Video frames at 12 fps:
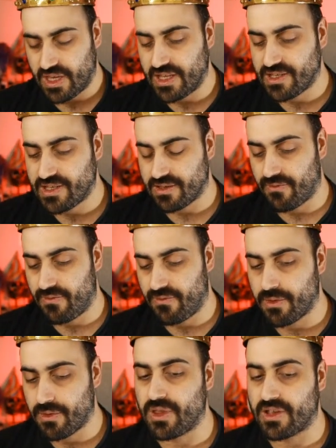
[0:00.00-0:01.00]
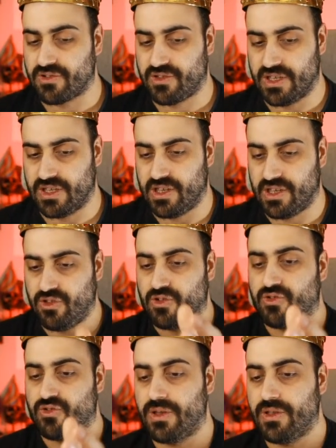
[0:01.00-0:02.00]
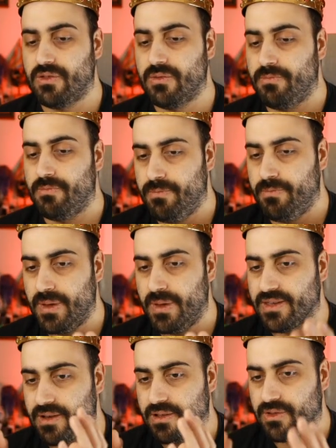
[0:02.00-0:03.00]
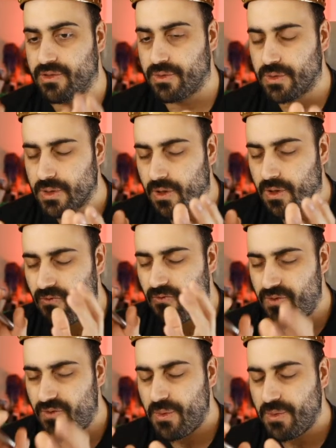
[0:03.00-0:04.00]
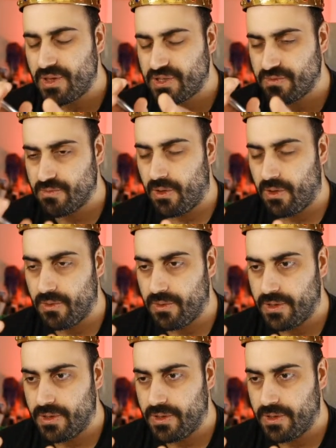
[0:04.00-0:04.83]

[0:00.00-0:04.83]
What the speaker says: it's a very good exercise and you're trying to basically do very small,